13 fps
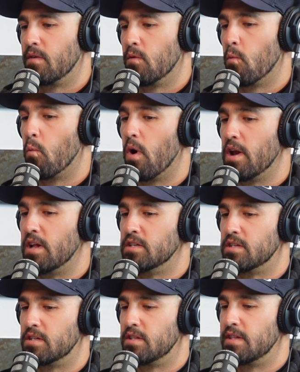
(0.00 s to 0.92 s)
what
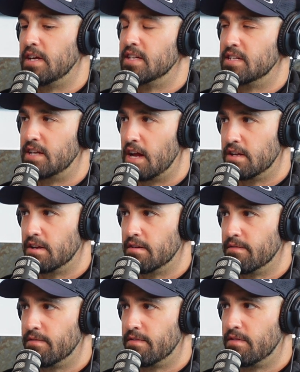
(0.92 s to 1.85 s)
is the
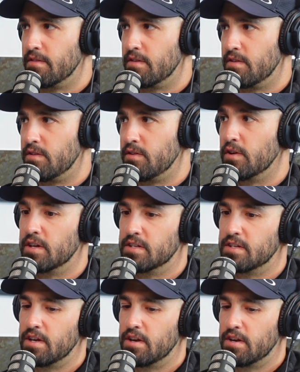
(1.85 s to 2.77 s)
incentive to
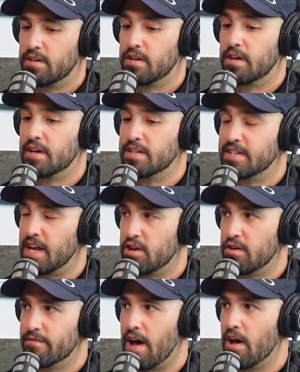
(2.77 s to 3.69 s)

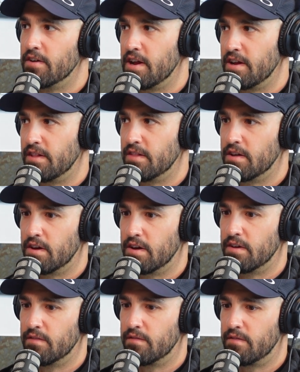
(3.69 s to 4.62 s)
continue validating
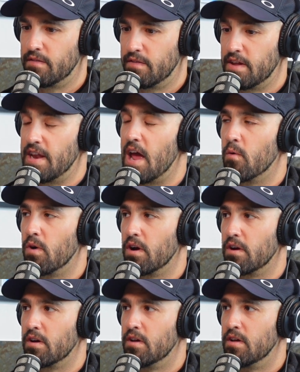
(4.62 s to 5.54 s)
the
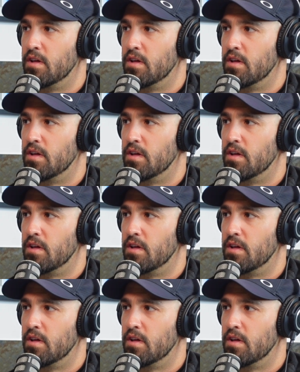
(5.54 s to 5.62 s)
network?